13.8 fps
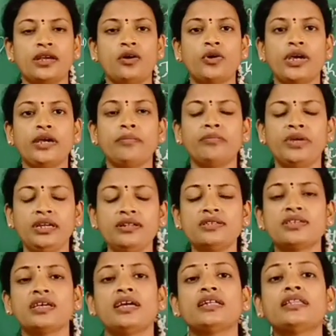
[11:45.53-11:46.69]
Okay,
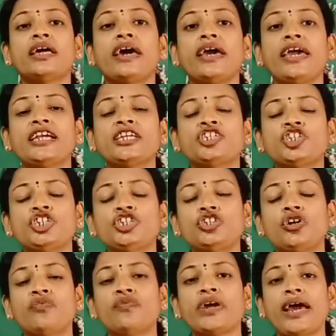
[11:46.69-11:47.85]
means the exchange
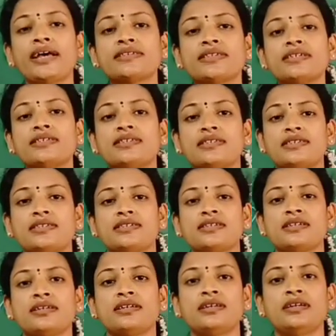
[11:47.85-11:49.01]
of
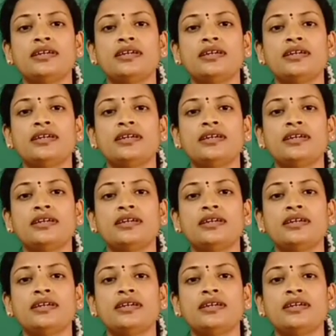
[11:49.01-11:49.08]
gases.